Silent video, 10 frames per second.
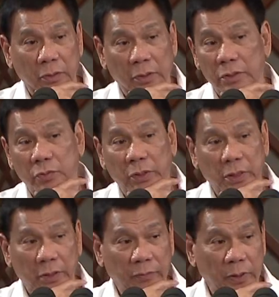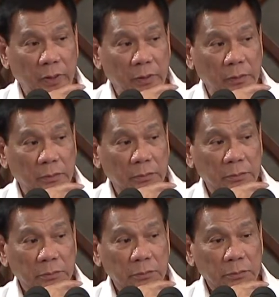That's what they have there.
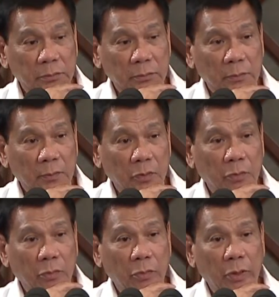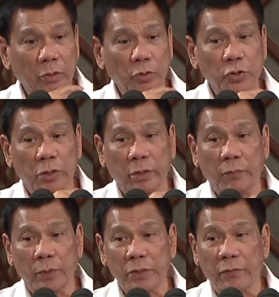Why do you
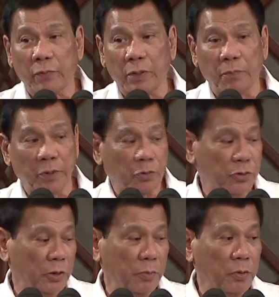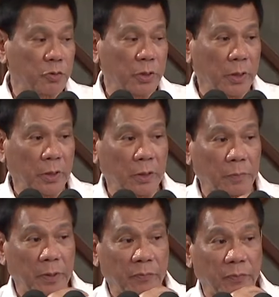sacrifice the Filipinos just because they cannot
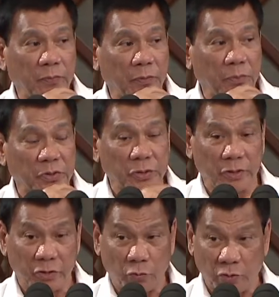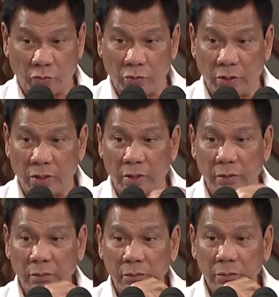pay the 15% and you withhold the,
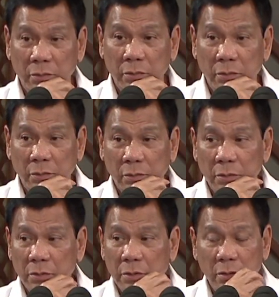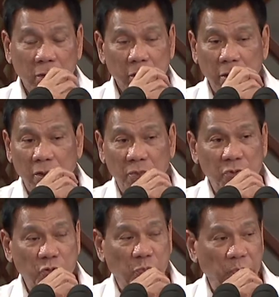this kind of
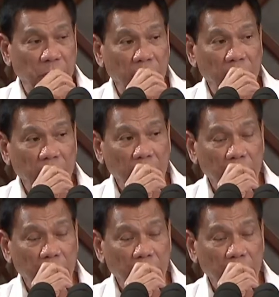stupidity?